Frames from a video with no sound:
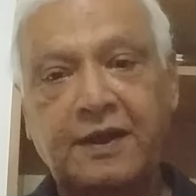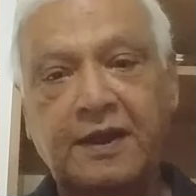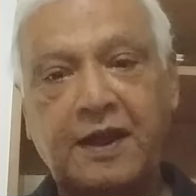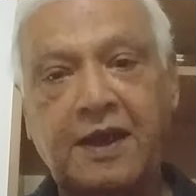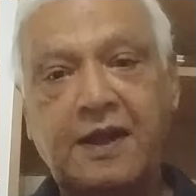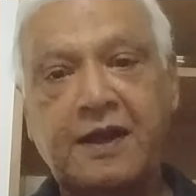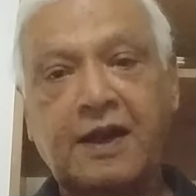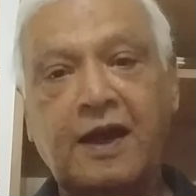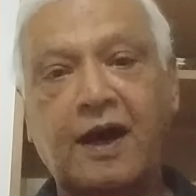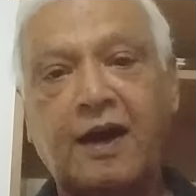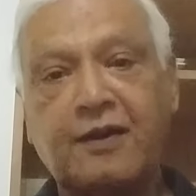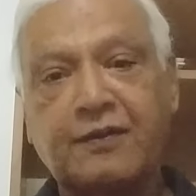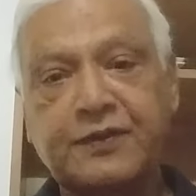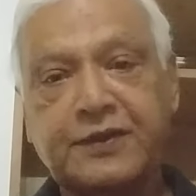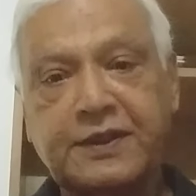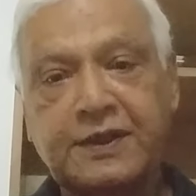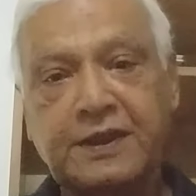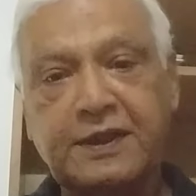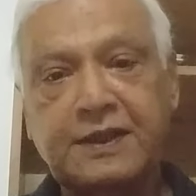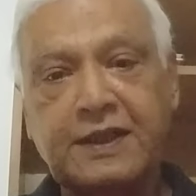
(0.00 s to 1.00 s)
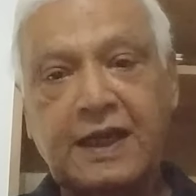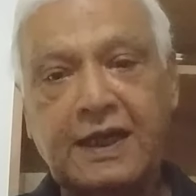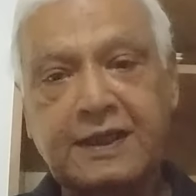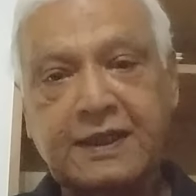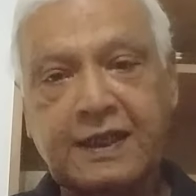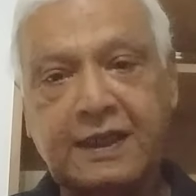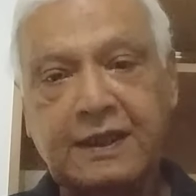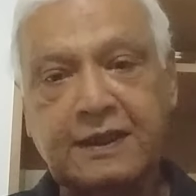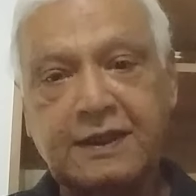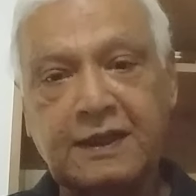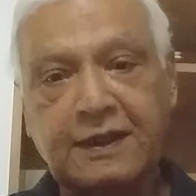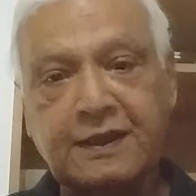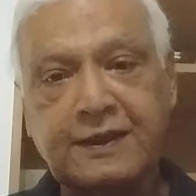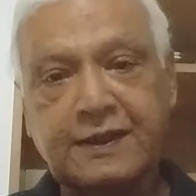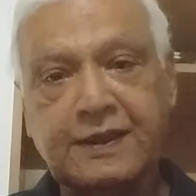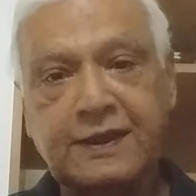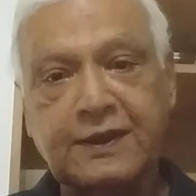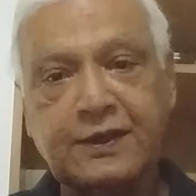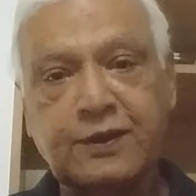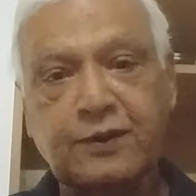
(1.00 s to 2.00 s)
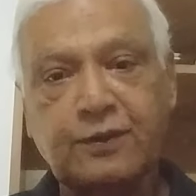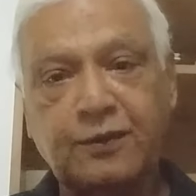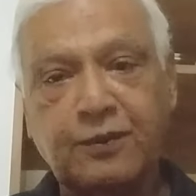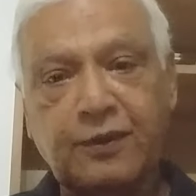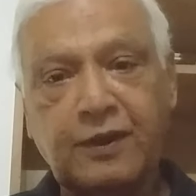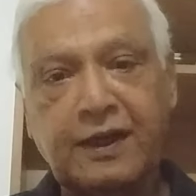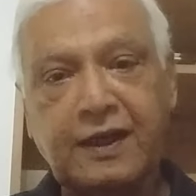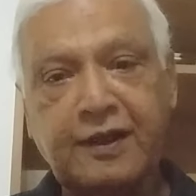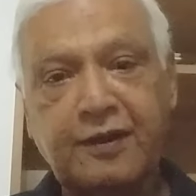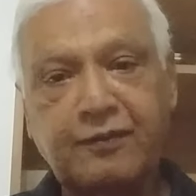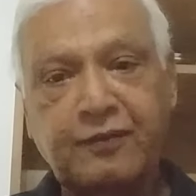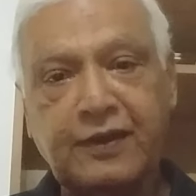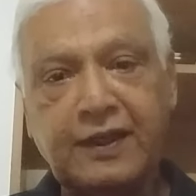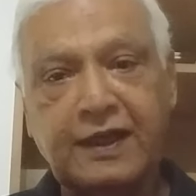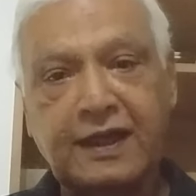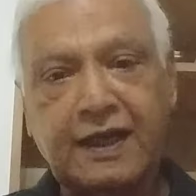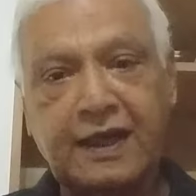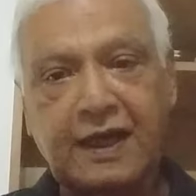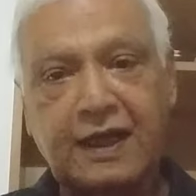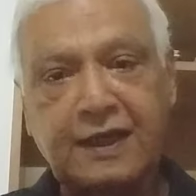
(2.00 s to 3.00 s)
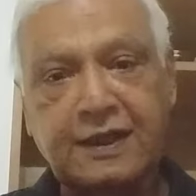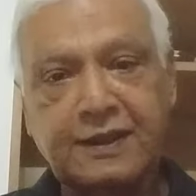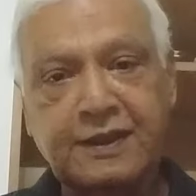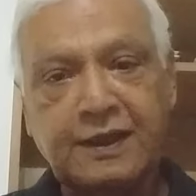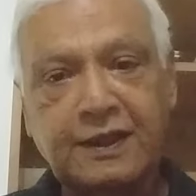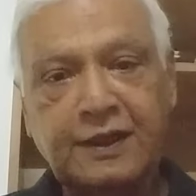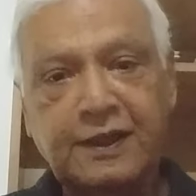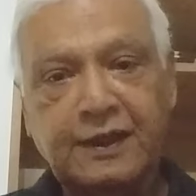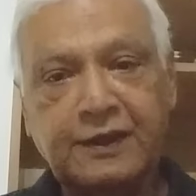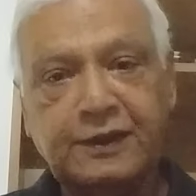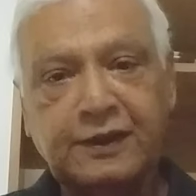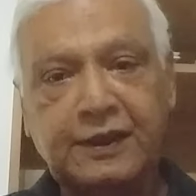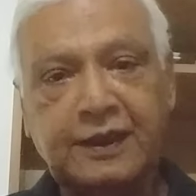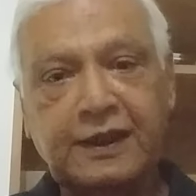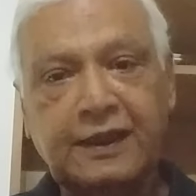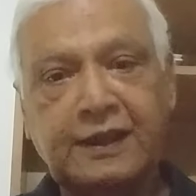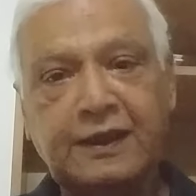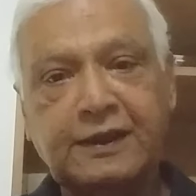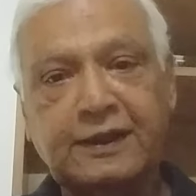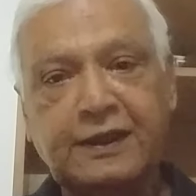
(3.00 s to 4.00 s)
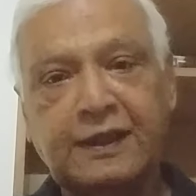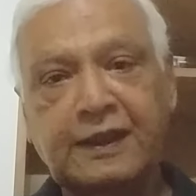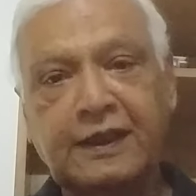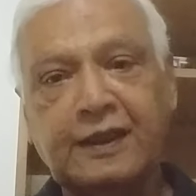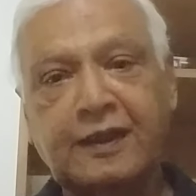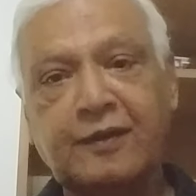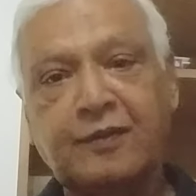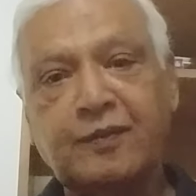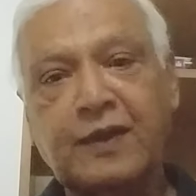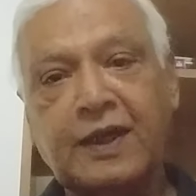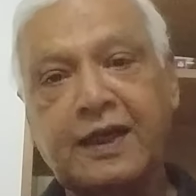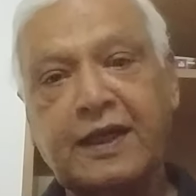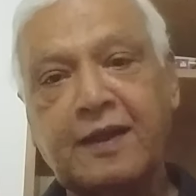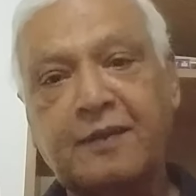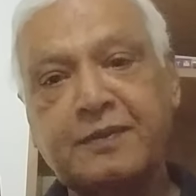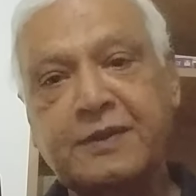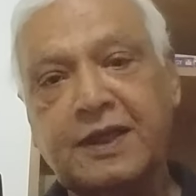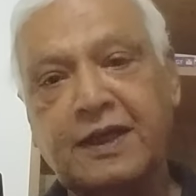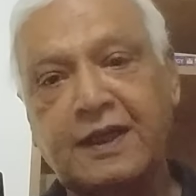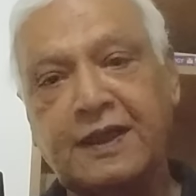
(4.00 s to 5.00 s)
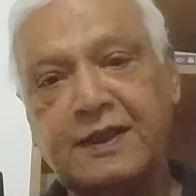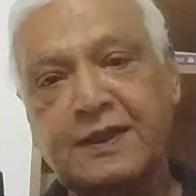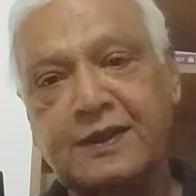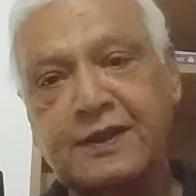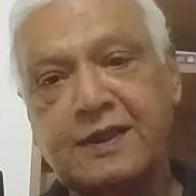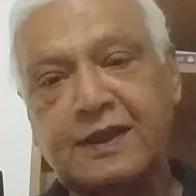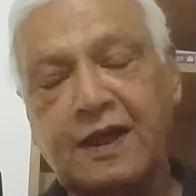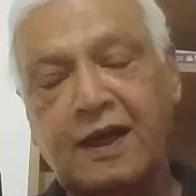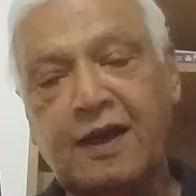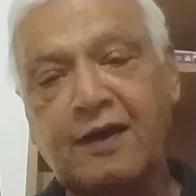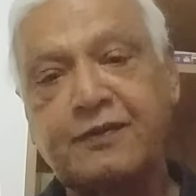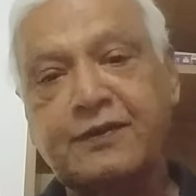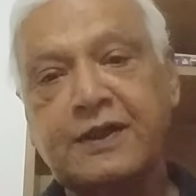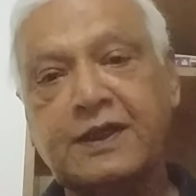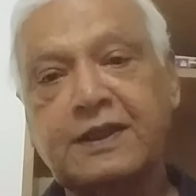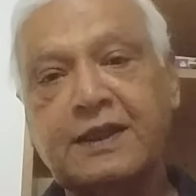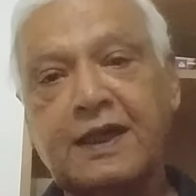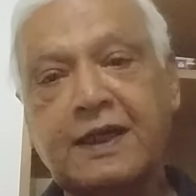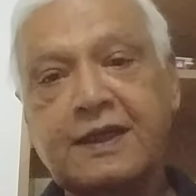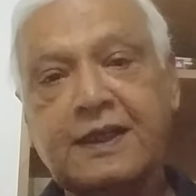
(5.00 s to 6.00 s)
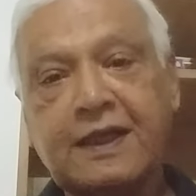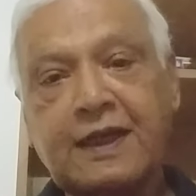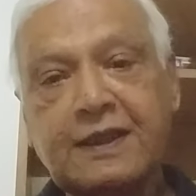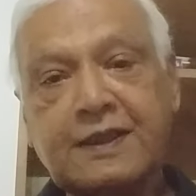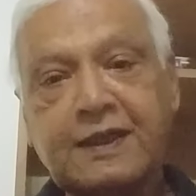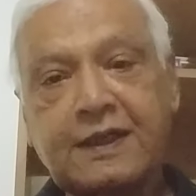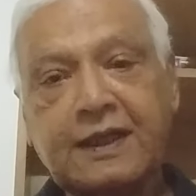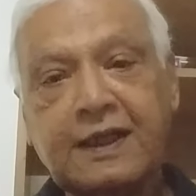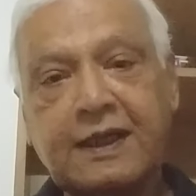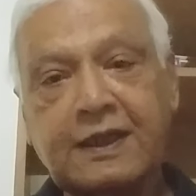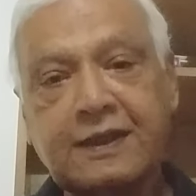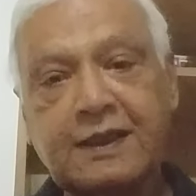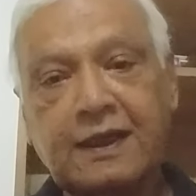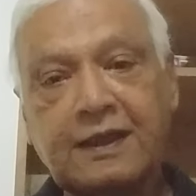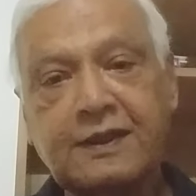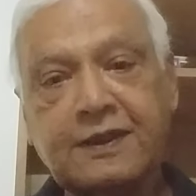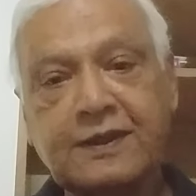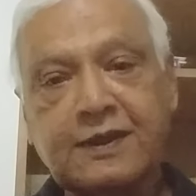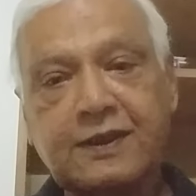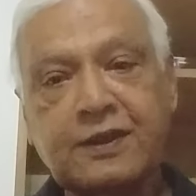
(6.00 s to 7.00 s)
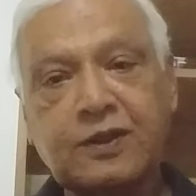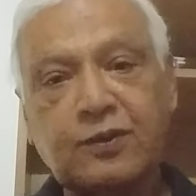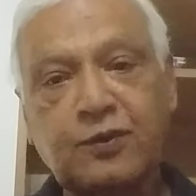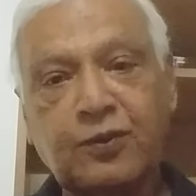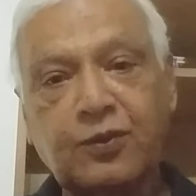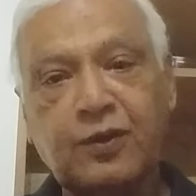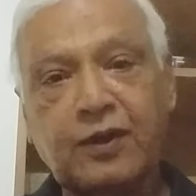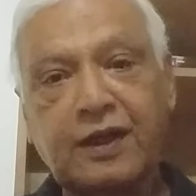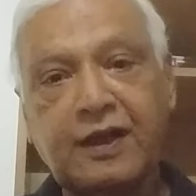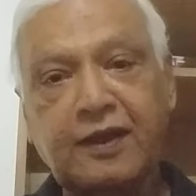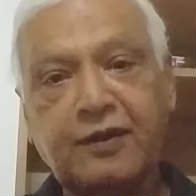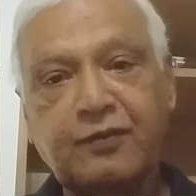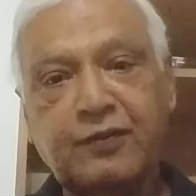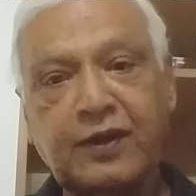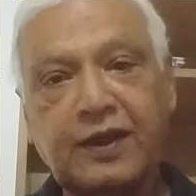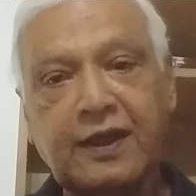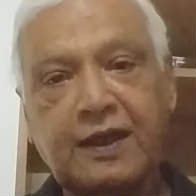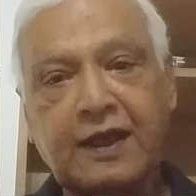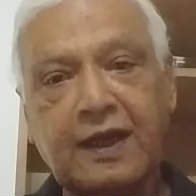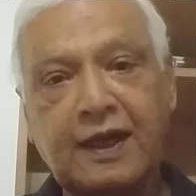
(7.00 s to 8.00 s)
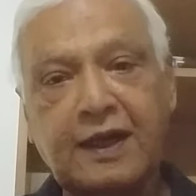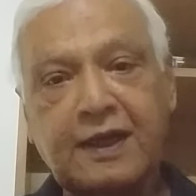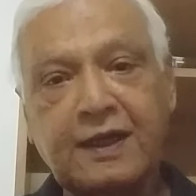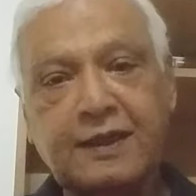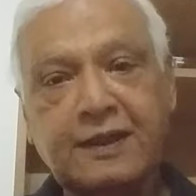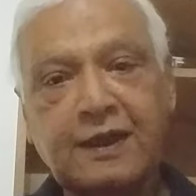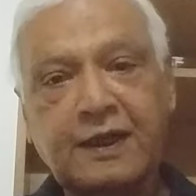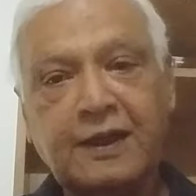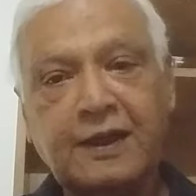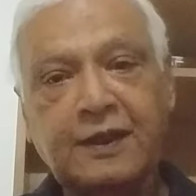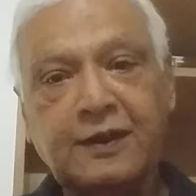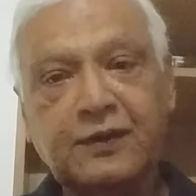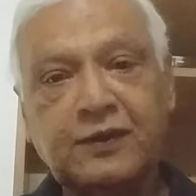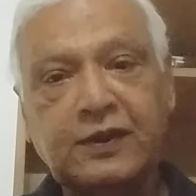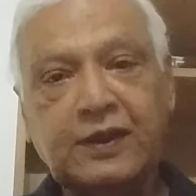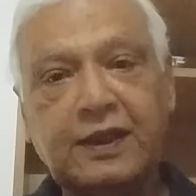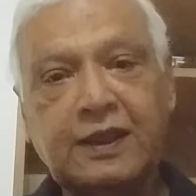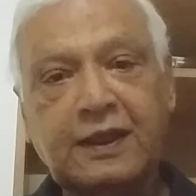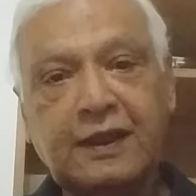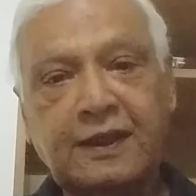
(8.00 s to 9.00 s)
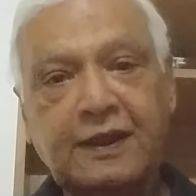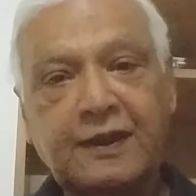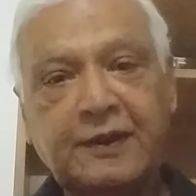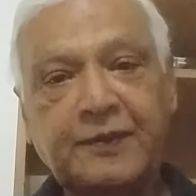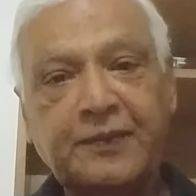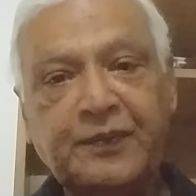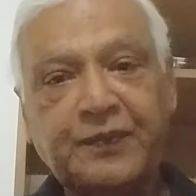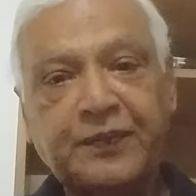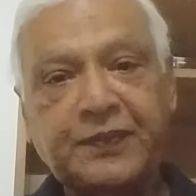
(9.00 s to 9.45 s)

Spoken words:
and after that catalysis only we get the mercaptans. After that catalysis only we get the